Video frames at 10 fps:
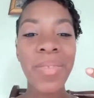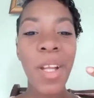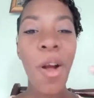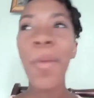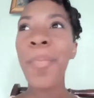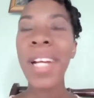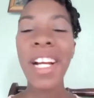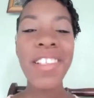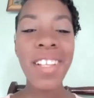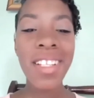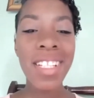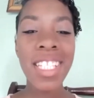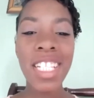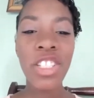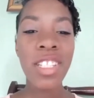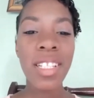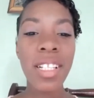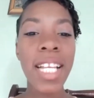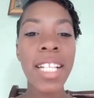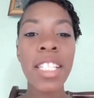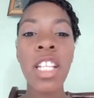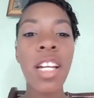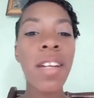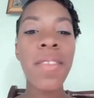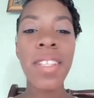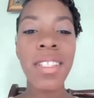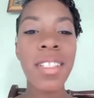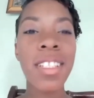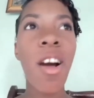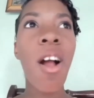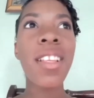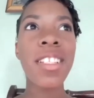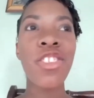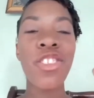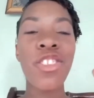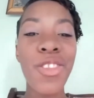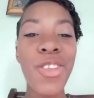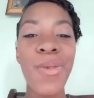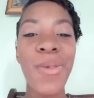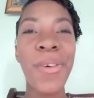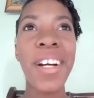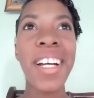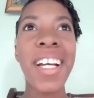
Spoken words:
Our parents doesn't teach us this. Like none of this is, all this is just new.